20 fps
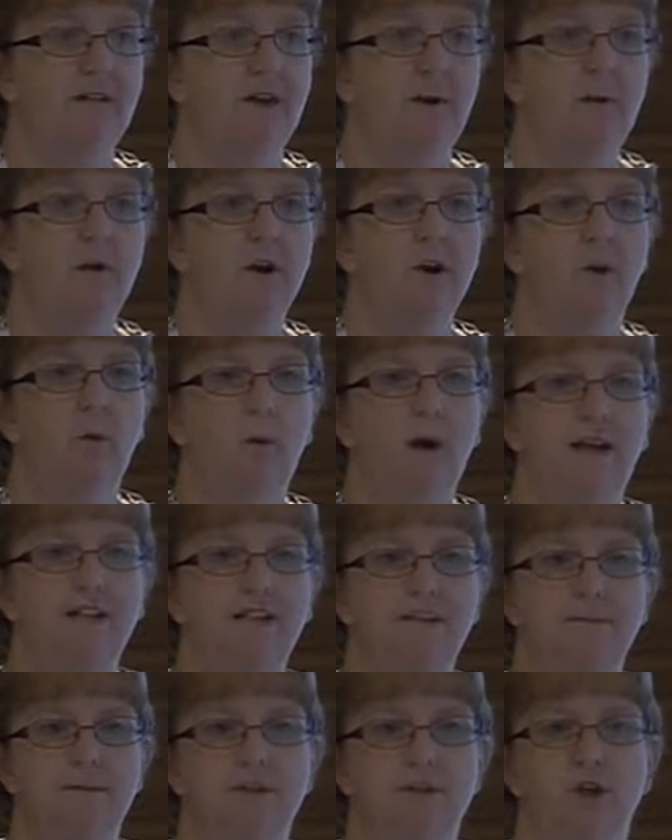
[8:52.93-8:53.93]
they wanted a way
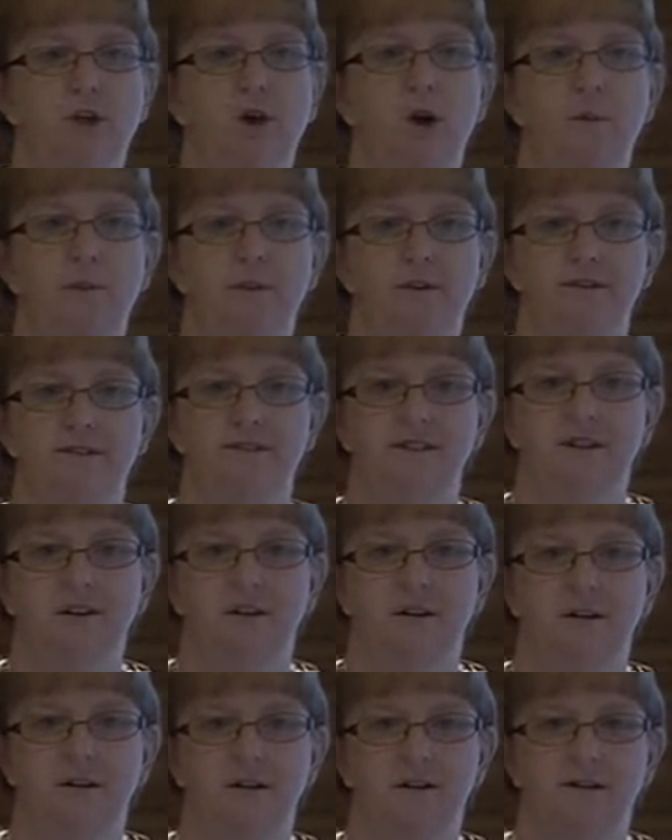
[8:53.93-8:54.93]
to measure competency.
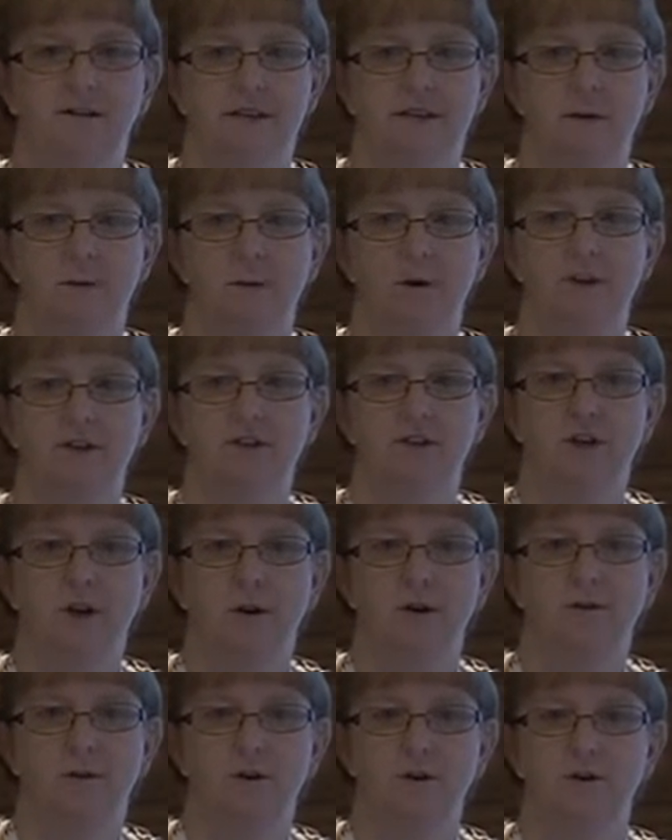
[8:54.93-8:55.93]
So they wanted to know
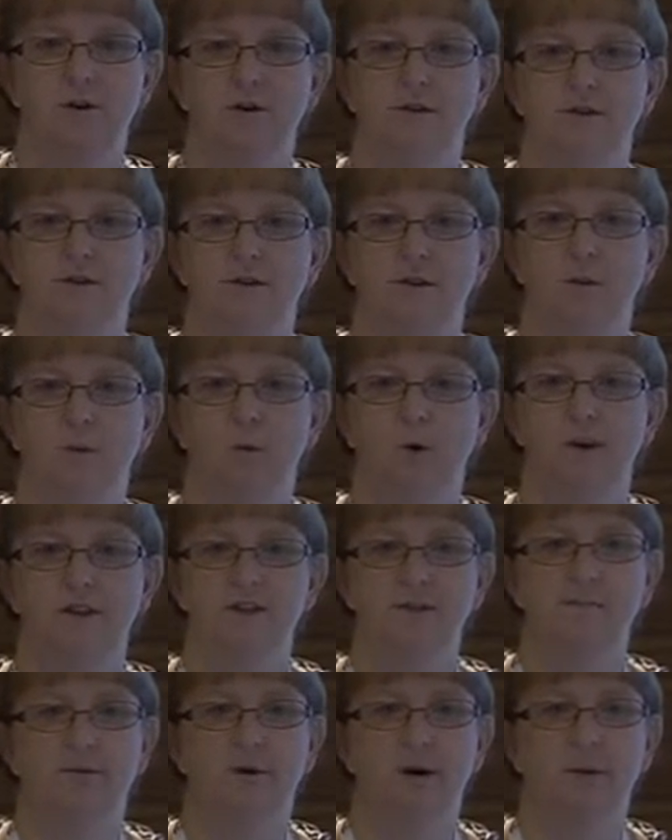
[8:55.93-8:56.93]
if their nurses who worked
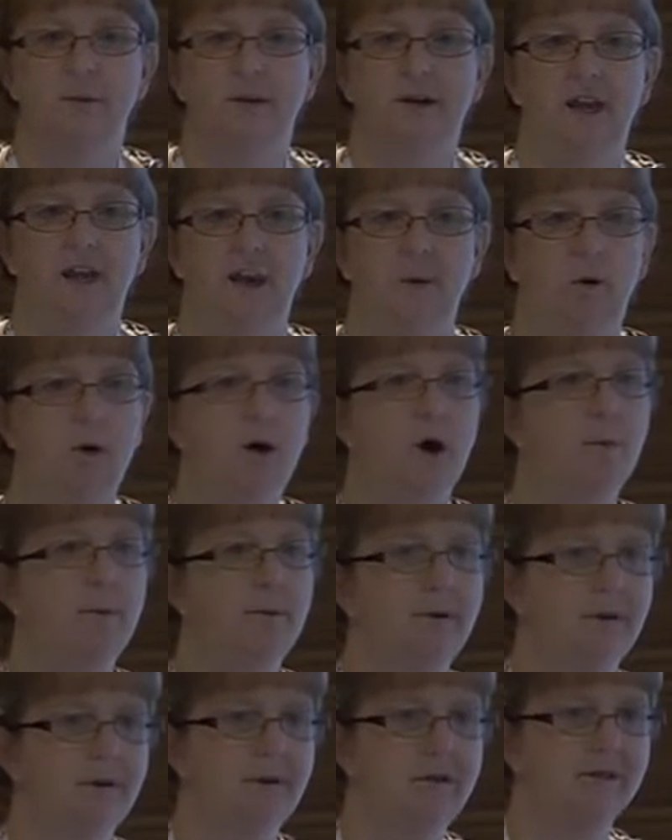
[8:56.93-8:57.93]
in primary care were
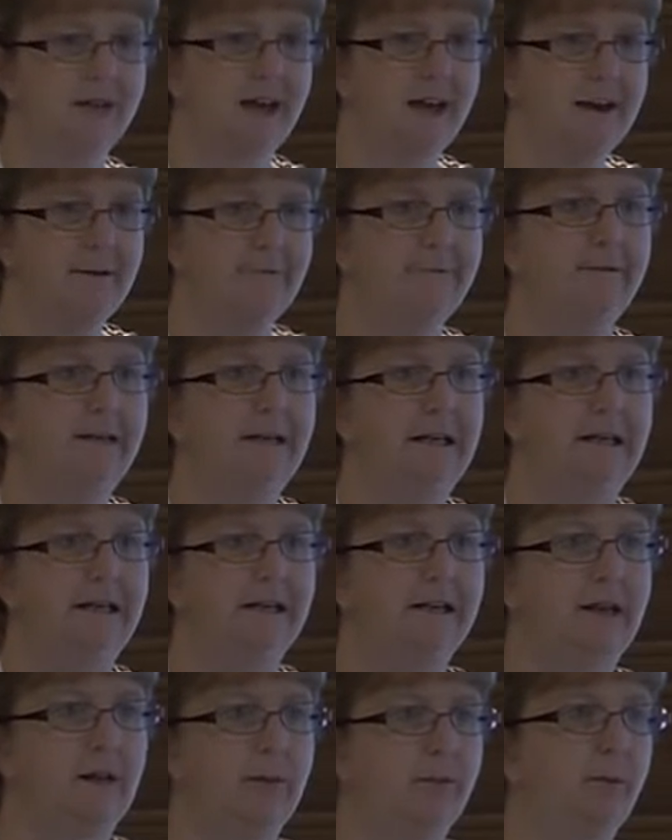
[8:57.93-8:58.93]
competent, because they had a feeling
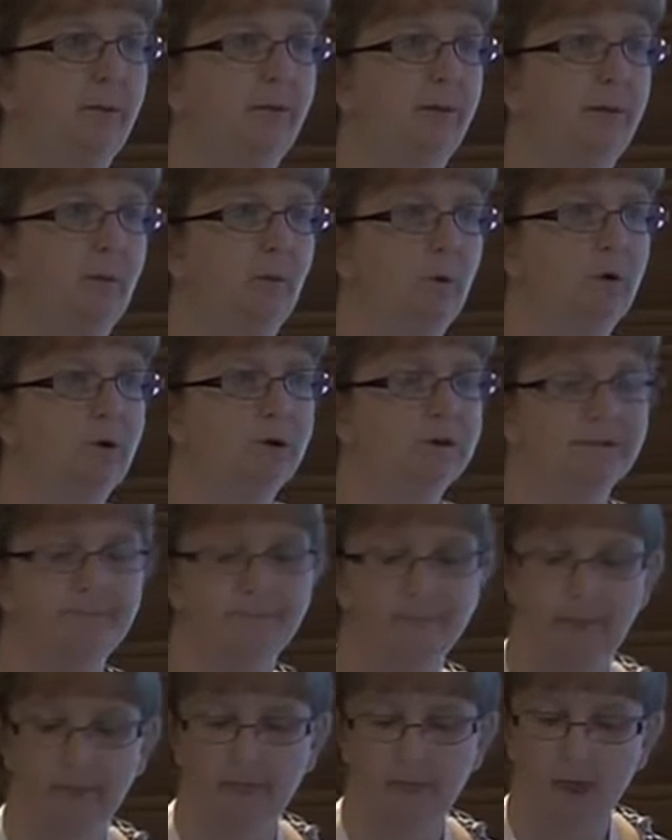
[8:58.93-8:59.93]
that they probably weren't.
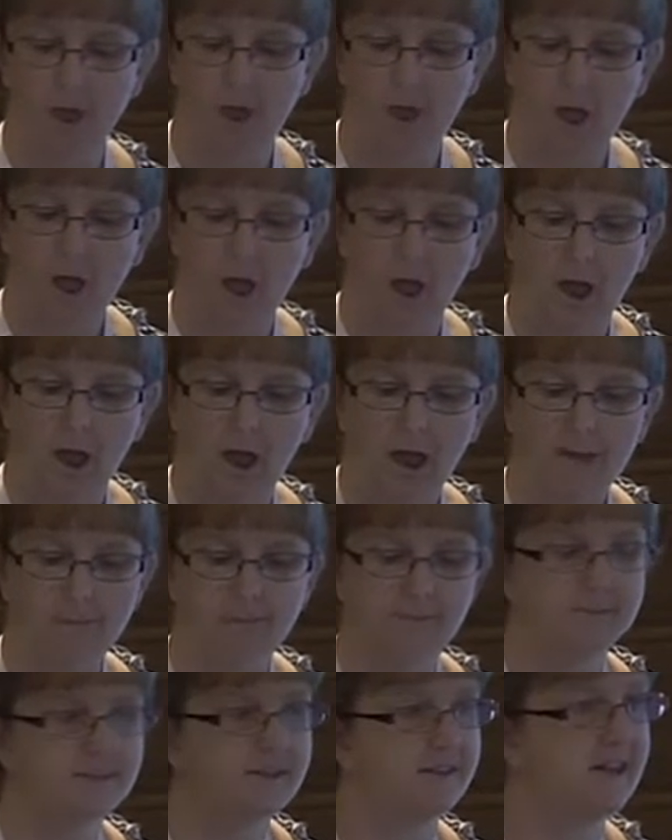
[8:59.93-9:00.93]

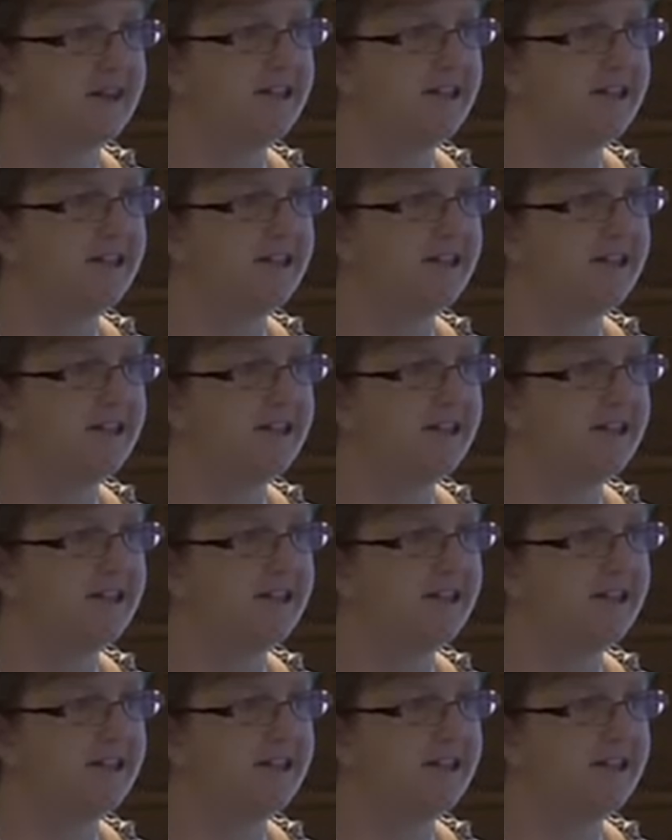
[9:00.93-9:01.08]
So they